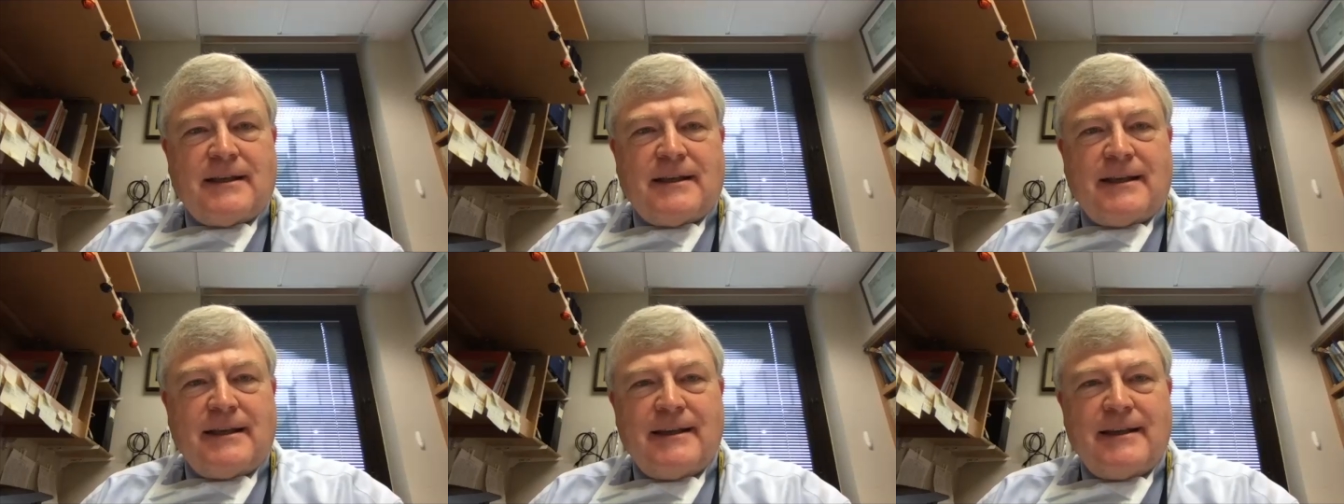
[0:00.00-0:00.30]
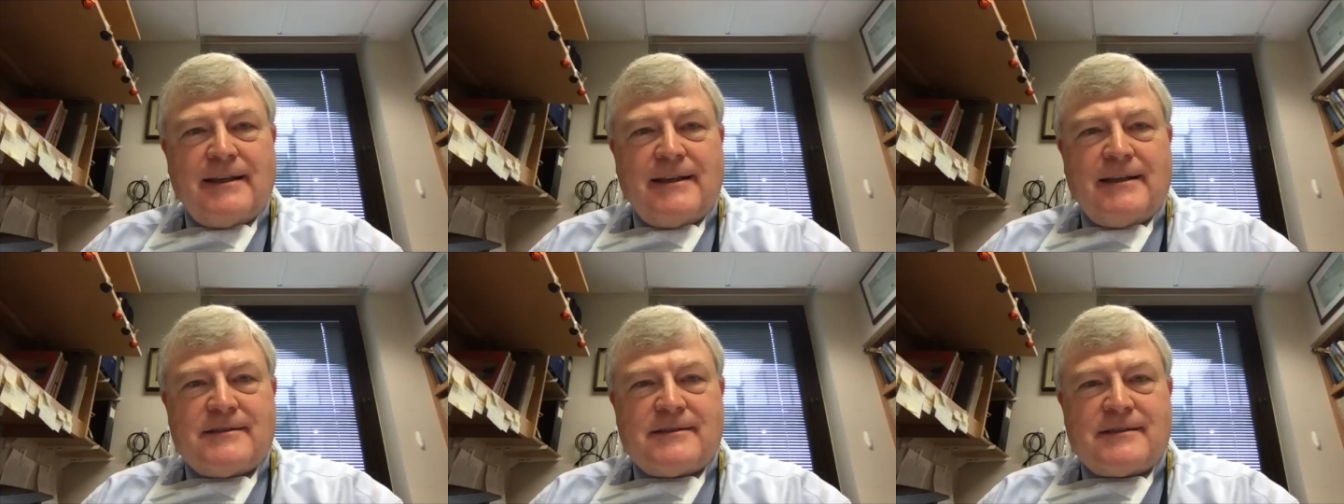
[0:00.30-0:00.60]

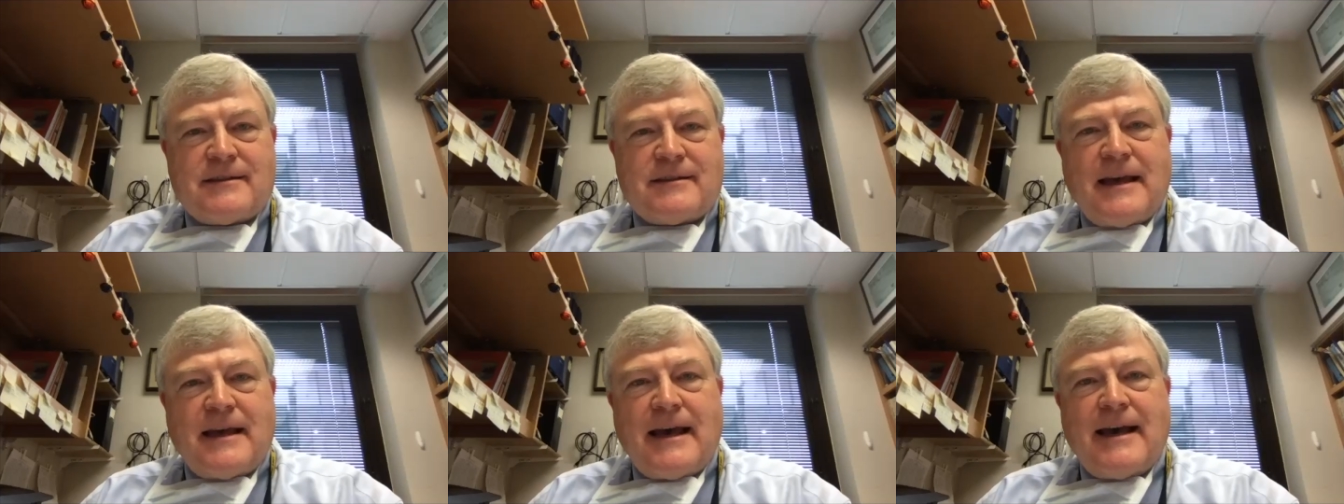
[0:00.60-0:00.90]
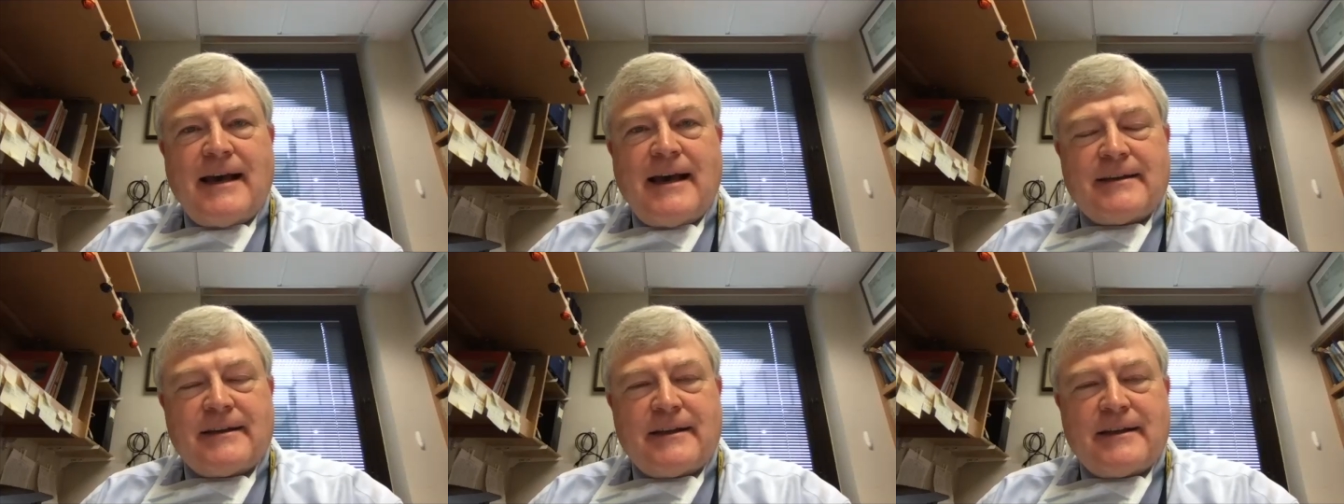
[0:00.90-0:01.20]
is
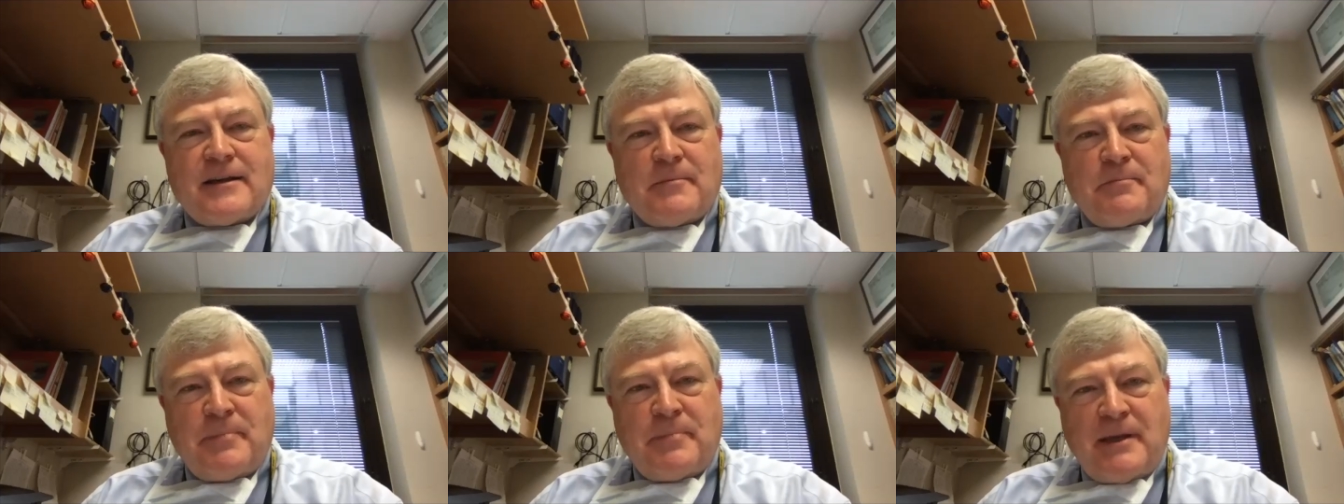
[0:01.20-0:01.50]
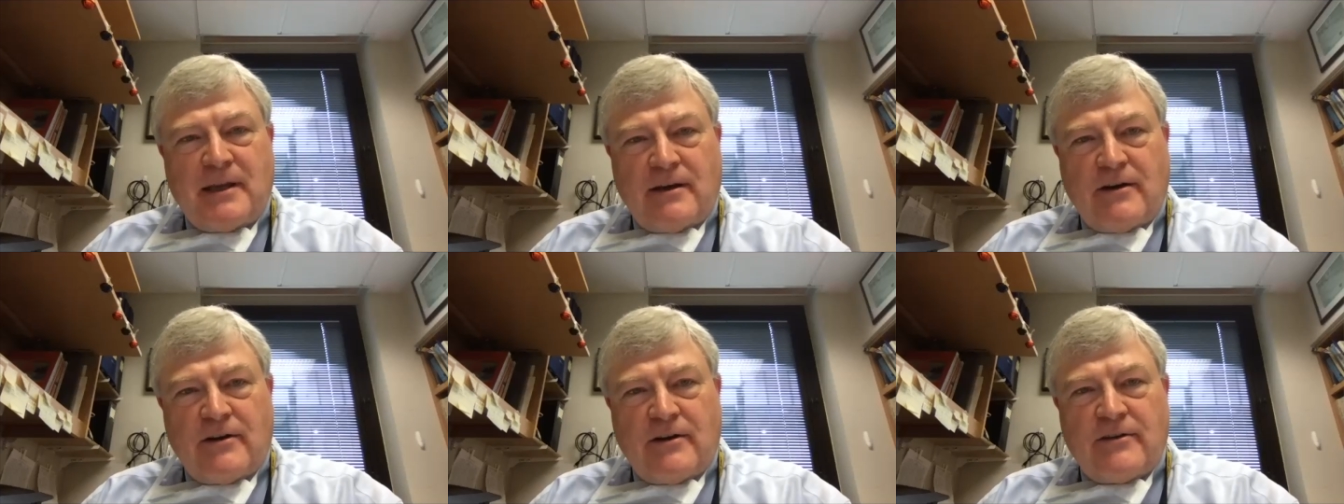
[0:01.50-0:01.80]
that it
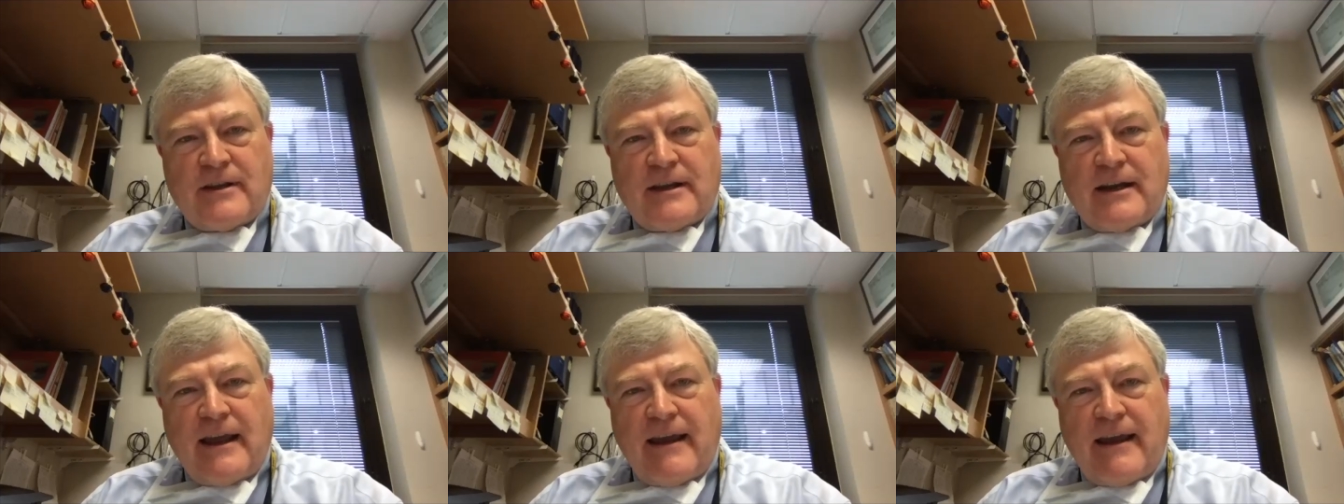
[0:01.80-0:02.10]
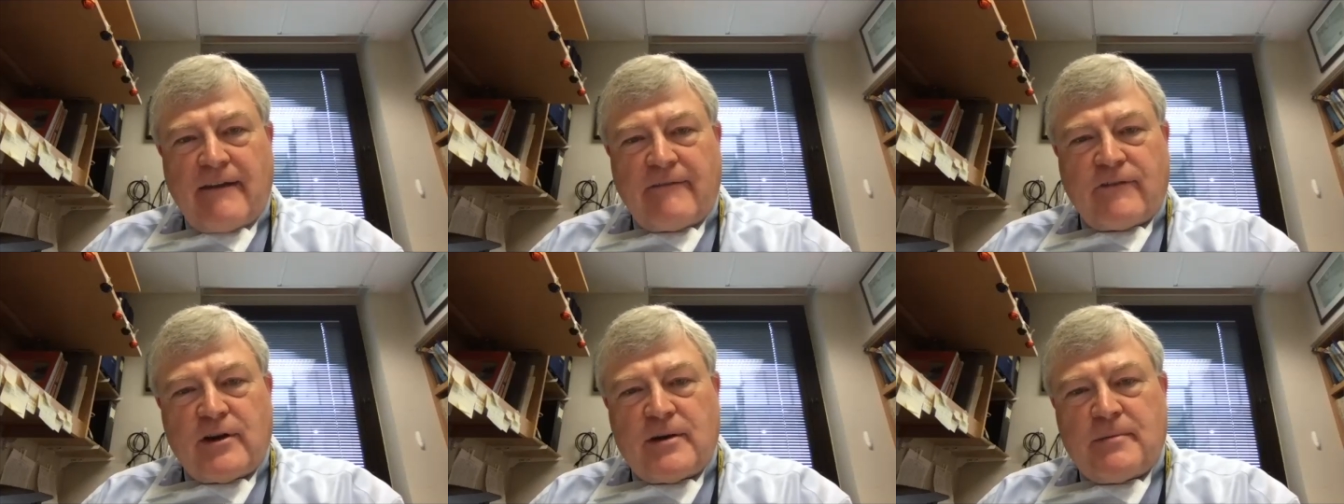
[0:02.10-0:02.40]
appeared that
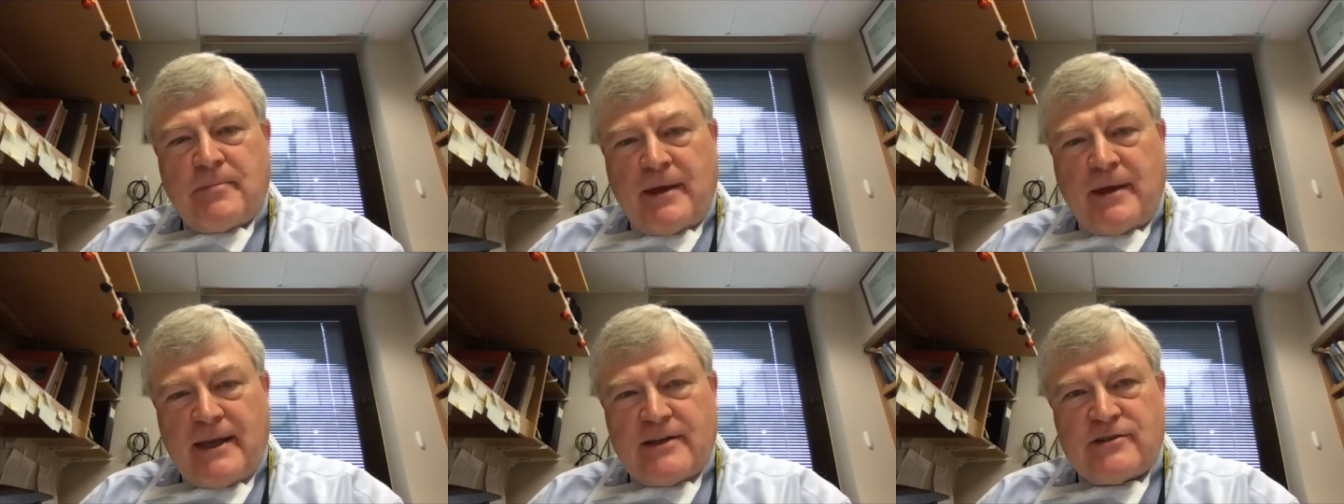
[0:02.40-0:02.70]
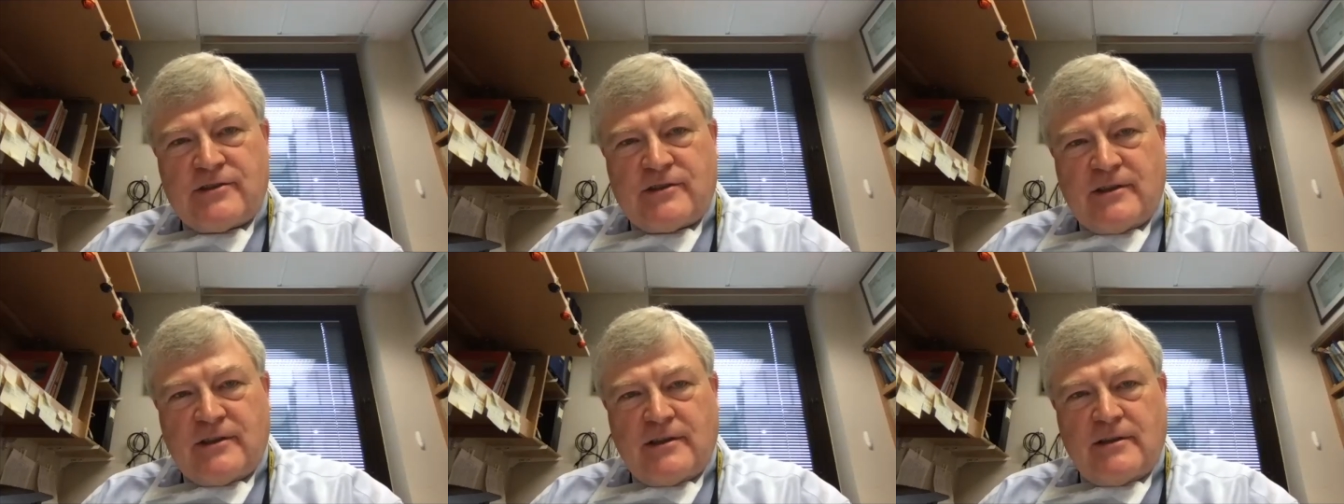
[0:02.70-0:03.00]
every
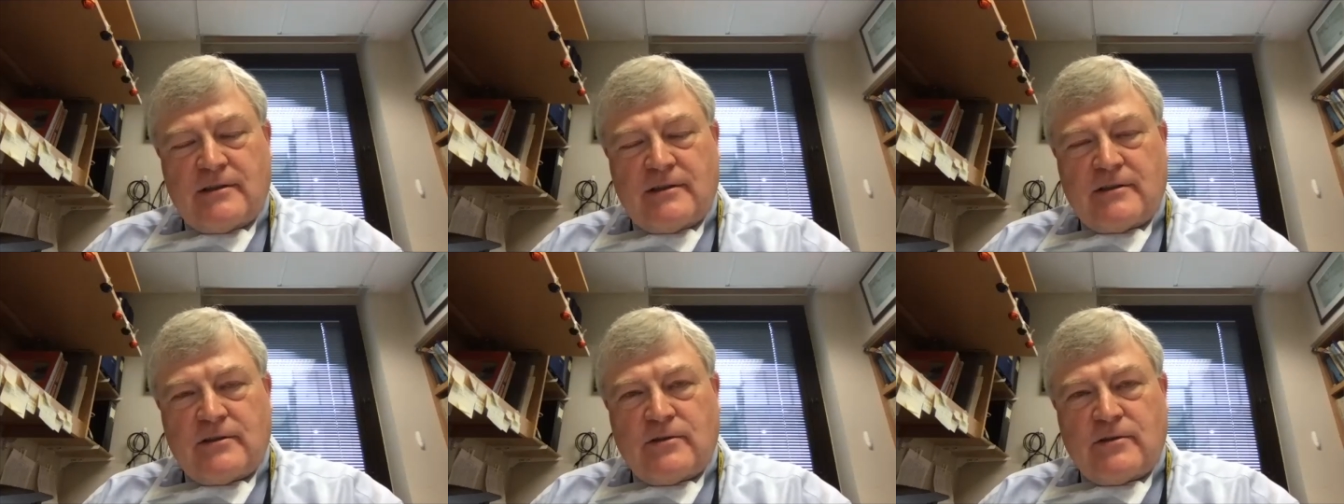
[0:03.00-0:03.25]
patient